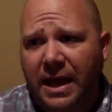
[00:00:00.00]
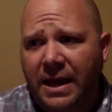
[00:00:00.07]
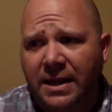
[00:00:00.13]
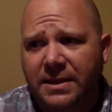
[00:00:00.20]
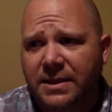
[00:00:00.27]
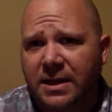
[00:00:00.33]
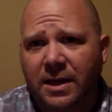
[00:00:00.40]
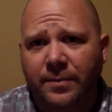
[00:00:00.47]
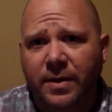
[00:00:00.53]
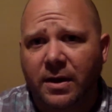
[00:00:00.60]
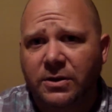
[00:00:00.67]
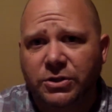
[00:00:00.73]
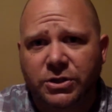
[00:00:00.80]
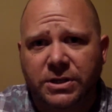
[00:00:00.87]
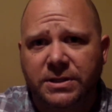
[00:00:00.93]
anything
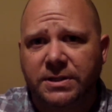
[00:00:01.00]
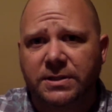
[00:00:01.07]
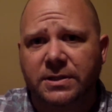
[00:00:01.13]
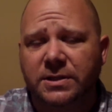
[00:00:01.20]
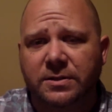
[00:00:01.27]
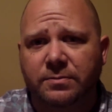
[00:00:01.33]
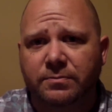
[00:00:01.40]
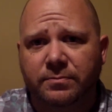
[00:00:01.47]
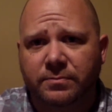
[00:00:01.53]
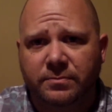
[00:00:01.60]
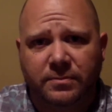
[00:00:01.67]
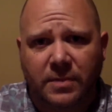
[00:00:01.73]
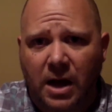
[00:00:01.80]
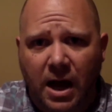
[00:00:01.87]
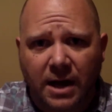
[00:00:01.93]
about Jesus'
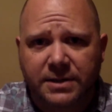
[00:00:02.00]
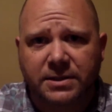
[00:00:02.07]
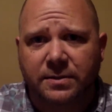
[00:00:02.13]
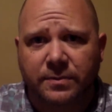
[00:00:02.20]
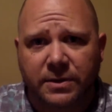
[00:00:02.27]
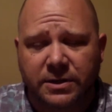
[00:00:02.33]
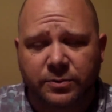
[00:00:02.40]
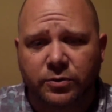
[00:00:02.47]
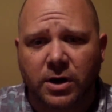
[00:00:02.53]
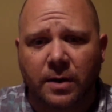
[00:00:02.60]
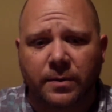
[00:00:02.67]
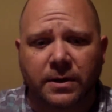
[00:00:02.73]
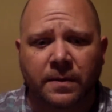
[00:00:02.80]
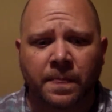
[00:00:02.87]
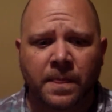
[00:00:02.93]
awesomeness
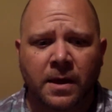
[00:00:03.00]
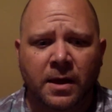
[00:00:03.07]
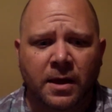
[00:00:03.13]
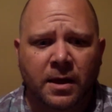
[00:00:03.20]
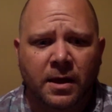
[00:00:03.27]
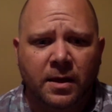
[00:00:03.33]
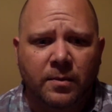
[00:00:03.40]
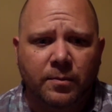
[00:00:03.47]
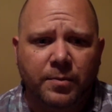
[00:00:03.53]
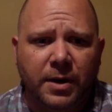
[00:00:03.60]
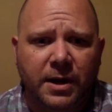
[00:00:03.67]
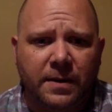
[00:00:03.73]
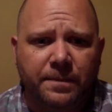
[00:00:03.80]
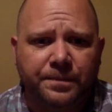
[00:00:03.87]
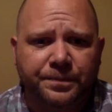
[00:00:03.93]
probably,
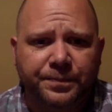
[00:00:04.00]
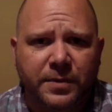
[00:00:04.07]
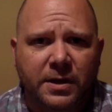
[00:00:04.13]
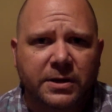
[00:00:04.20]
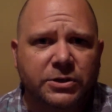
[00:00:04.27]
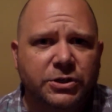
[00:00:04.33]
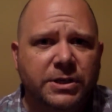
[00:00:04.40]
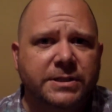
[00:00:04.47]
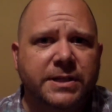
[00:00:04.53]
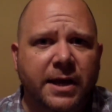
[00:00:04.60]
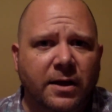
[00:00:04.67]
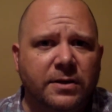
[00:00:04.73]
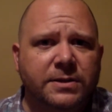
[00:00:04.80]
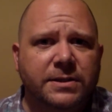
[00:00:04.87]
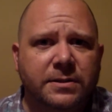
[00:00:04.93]
but she
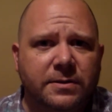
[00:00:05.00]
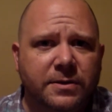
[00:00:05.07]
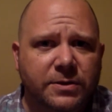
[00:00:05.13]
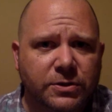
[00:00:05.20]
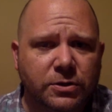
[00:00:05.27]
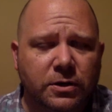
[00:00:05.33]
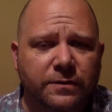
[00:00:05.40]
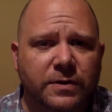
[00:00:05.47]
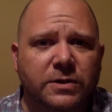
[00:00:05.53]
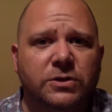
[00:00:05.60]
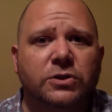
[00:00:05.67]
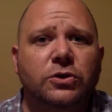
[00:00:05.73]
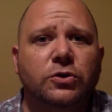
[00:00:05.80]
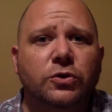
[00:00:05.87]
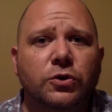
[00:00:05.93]
tells the
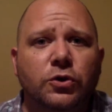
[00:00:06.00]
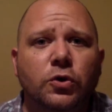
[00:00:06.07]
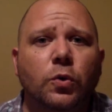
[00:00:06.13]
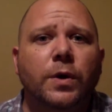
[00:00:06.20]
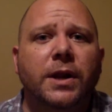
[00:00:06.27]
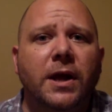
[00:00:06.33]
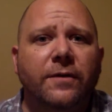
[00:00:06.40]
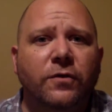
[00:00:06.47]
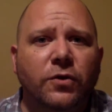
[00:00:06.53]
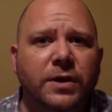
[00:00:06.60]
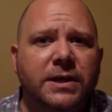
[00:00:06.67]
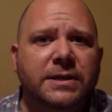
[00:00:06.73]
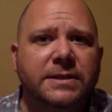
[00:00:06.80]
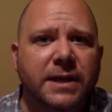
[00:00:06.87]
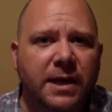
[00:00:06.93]
servants, "Do whatever
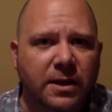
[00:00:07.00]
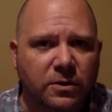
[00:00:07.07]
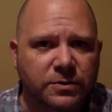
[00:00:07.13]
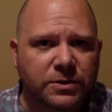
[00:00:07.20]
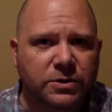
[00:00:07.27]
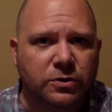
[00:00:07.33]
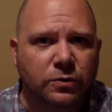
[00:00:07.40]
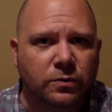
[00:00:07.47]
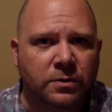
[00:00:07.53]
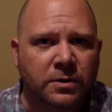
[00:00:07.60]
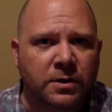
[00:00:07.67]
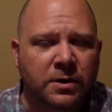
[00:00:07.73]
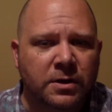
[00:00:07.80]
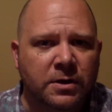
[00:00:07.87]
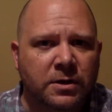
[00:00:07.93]
he tells you."
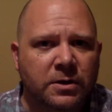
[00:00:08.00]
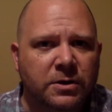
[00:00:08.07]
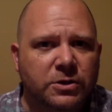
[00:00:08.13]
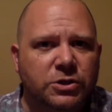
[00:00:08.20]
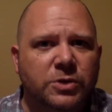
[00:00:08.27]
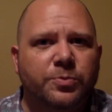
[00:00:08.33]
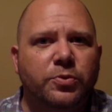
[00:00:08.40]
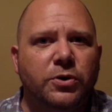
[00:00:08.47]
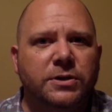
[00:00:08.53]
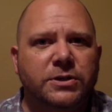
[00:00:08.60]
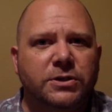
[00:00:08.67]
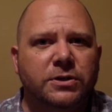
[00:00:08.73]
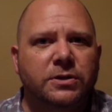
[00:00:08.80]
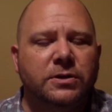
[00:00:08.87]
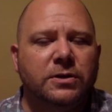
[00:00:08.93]
She
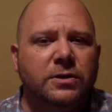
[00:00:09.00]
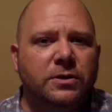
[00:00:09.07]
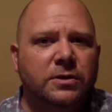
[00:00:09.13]
puts